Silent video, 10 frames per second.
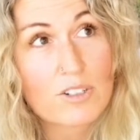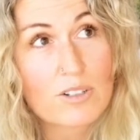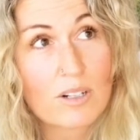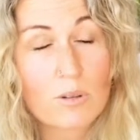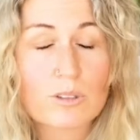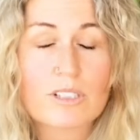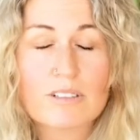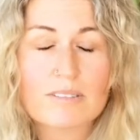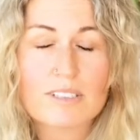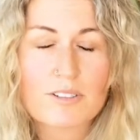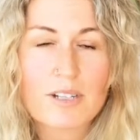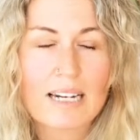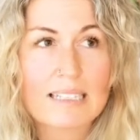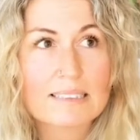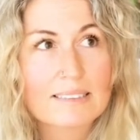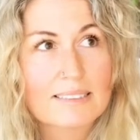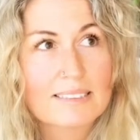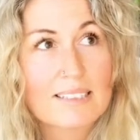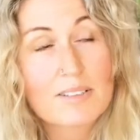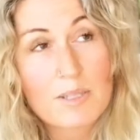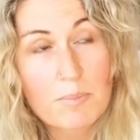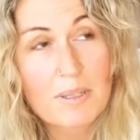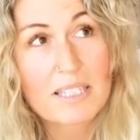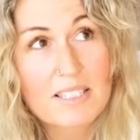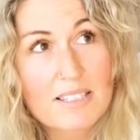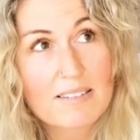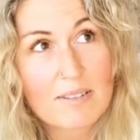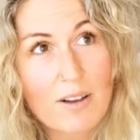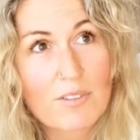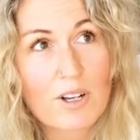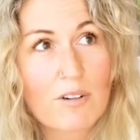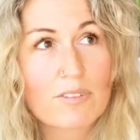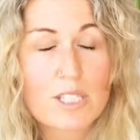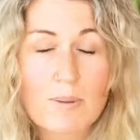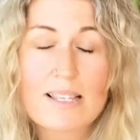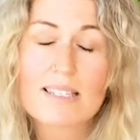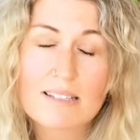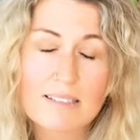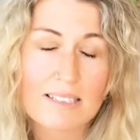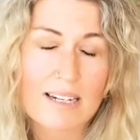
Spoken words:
get older, you kind of, some kids have the confidence, but I still didn't